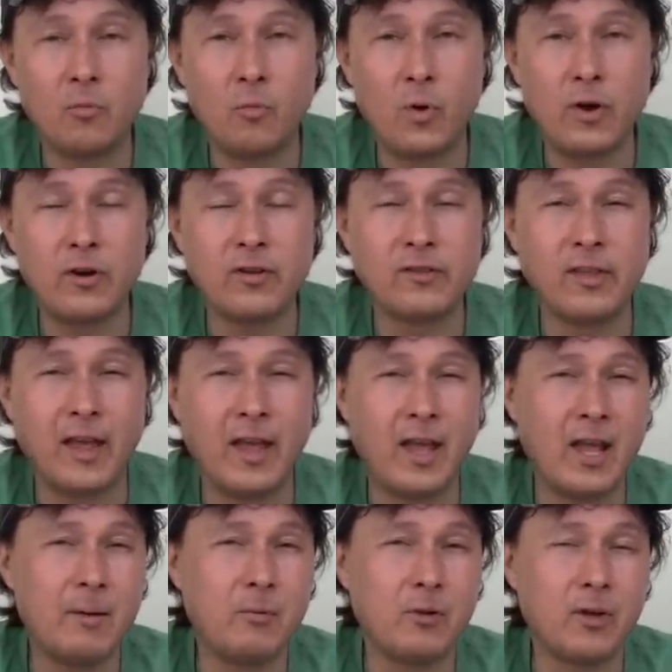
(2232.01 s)
where does the
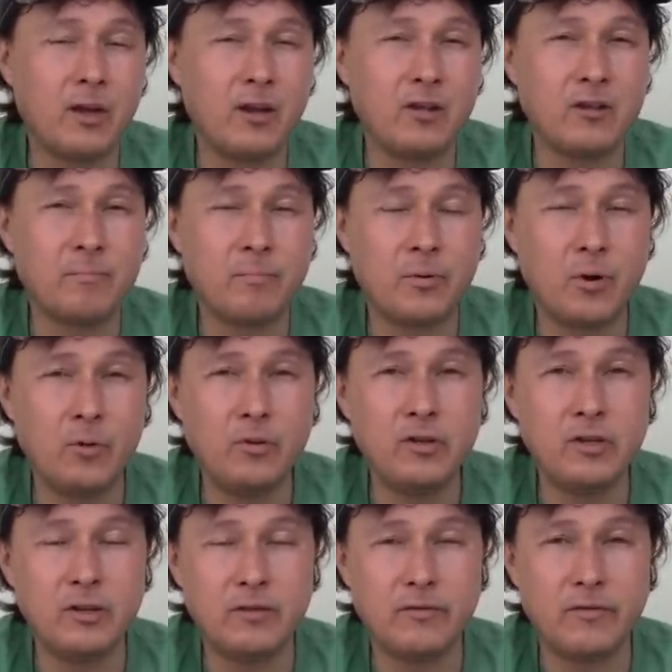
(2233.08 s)
animal get its
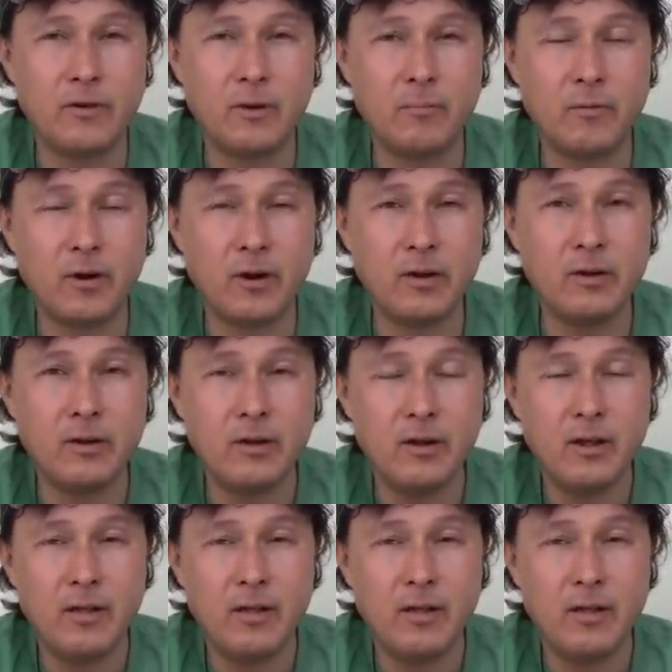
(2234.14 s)
protein from, right?